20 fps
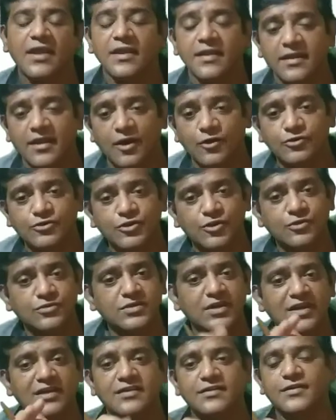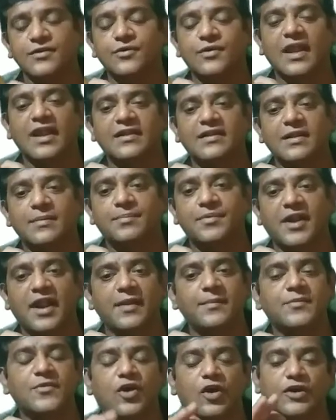Now total it, you get a
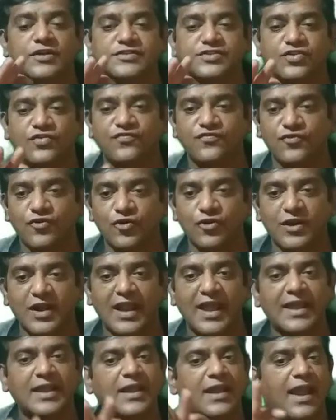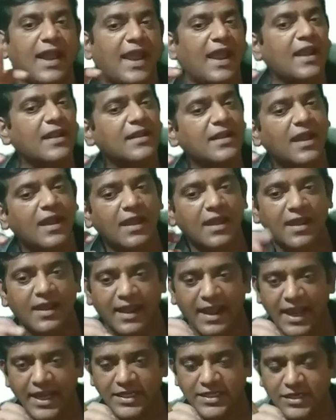prime cost of 4 lakh and
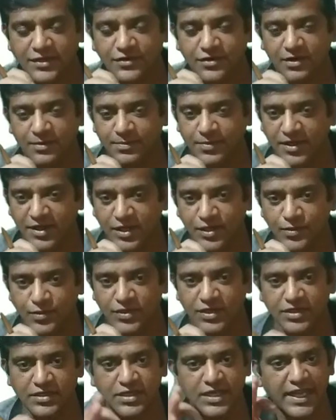800 per unit.